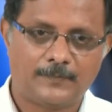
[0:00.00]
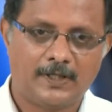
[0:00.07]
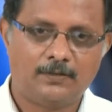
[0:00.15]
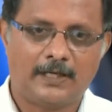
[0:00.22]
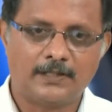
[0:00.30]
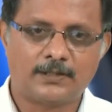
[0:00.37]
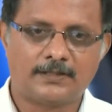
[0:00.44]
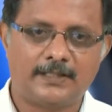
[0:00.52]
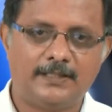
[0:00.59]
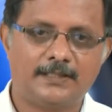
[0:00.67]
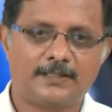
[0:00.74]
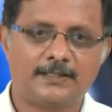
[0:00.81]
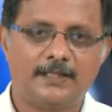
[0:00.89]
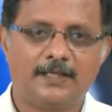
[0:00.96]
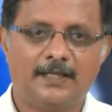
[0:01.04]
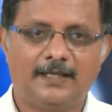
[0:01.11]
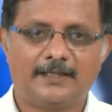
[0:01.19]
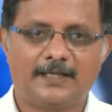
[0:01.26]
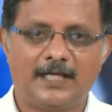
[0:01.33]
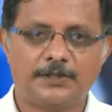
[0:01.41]
Now astrocytes
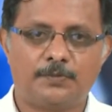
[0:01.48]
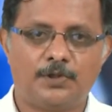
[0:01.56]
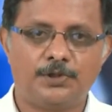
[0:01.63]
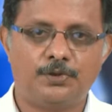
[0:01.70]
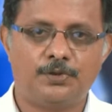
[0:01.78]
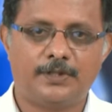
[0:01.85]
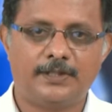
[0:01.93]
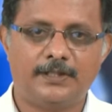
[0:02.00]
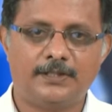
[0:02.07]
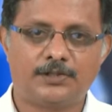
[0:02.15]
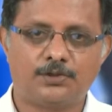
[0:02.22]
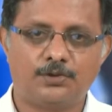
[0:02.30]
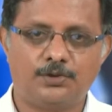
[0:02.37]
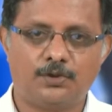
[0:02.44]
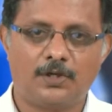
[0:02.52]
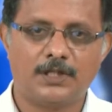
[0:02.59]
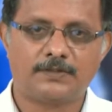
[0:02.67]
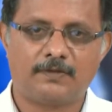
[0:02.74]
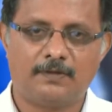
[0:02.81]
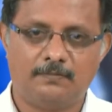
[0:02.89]
like transport nutrients to
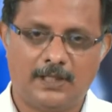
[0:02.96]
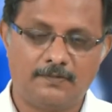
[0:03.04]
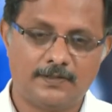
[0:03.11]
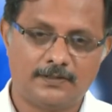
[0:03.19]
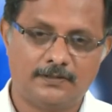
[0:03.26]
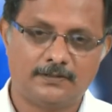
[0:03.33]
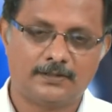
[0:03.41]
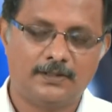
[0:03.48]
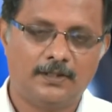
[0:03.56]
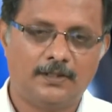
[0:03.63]
neurons from blood vessels.